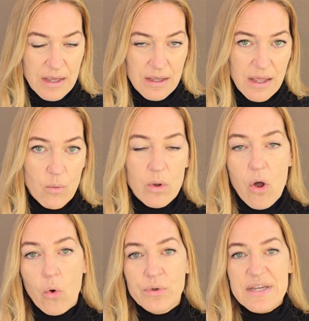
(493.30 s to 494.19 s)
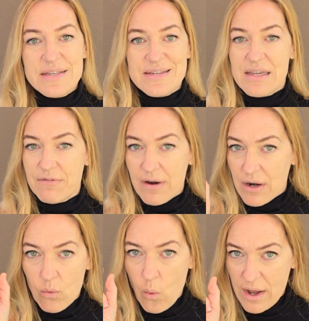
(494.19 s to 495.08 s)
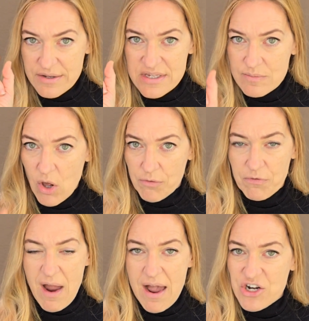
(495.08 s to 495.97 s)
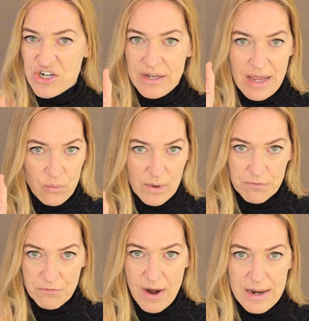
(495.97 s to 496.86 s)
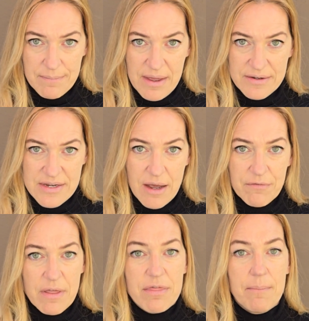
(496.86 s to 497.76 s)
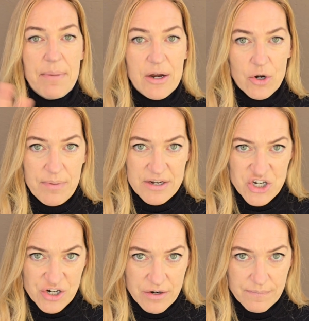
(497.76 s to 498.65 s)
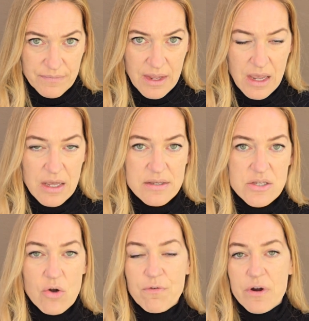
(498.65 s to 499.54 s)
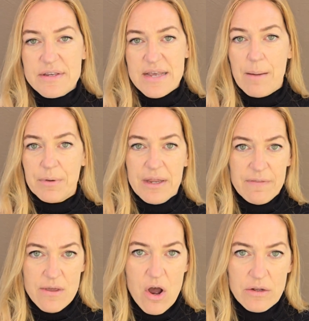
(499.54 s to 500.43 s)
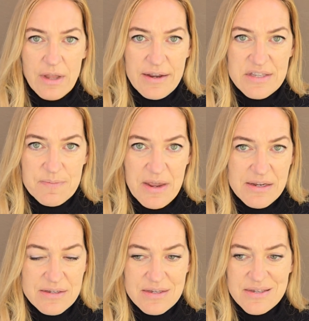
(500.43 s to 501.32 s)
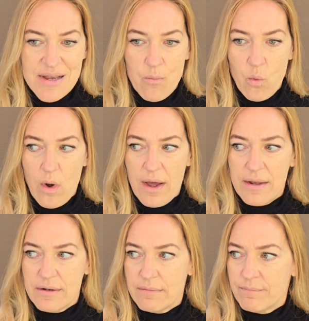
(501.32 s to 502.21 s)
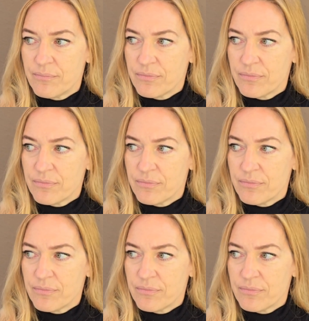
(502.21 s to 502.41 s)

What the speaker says: It will only see one small fraction and one fragment of the bigger picture. So, for example, in the online space, someone